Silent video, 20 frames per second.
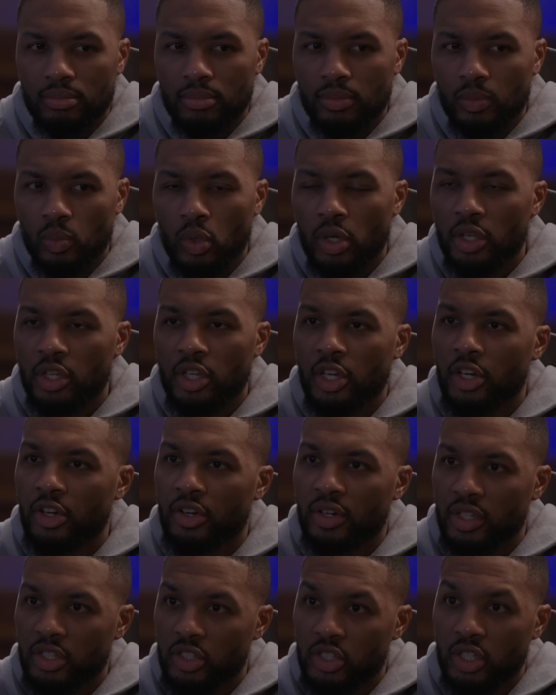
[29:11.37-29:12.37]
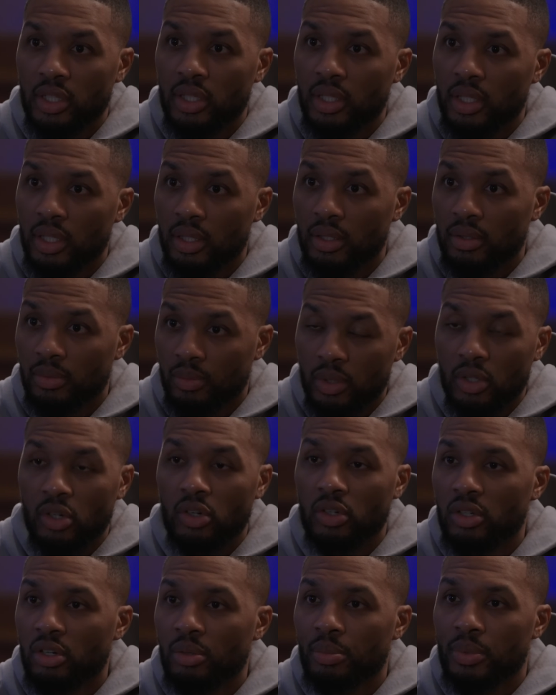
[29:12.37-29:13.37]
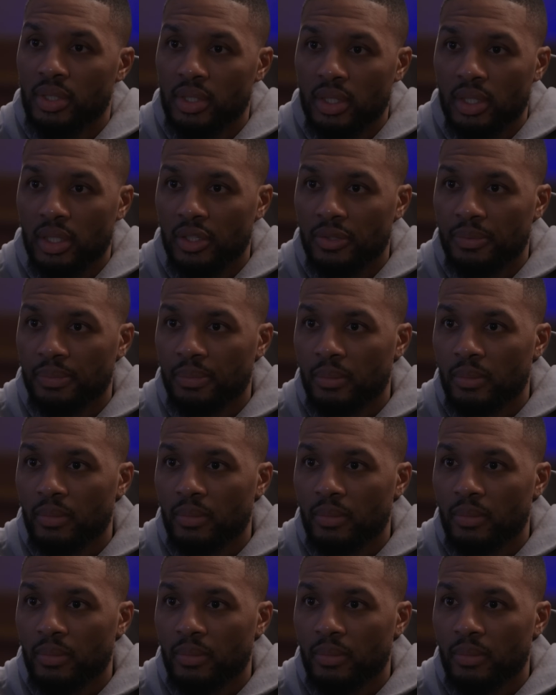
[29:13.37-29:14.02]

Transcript: 1 year in the G League with Oklahoma City.